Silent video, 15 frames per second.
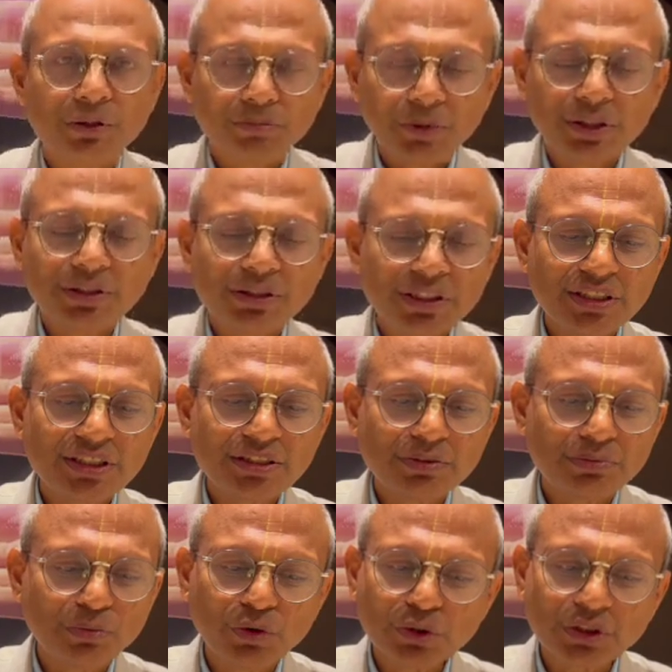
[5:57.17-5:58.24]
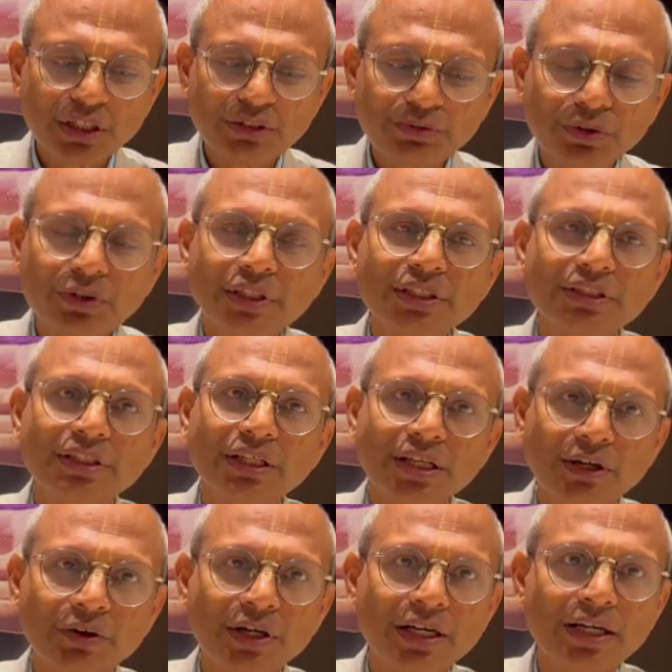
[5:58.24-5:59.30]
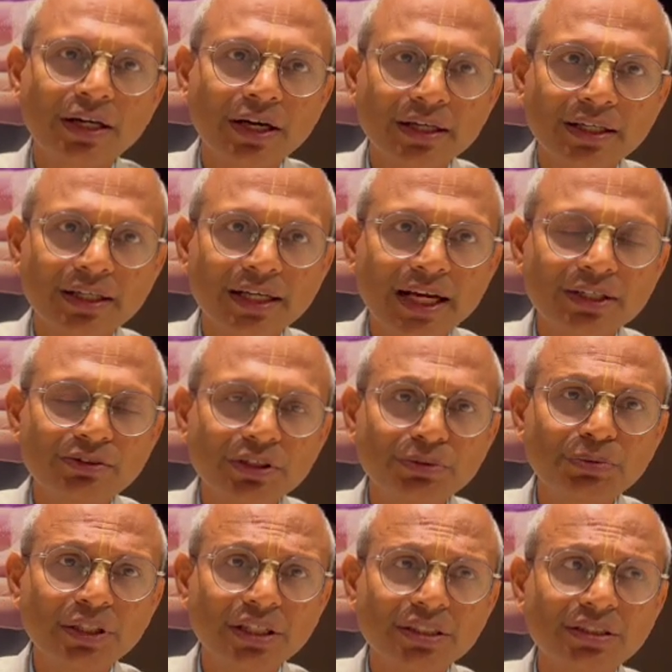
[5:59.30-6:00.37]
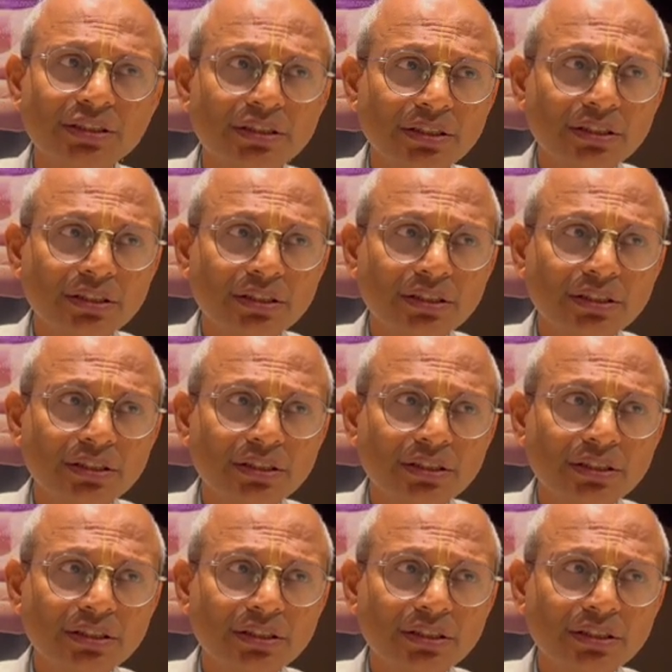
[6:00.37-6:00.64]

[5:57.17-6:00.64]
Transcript: But this is mostly focused on our undergraduates because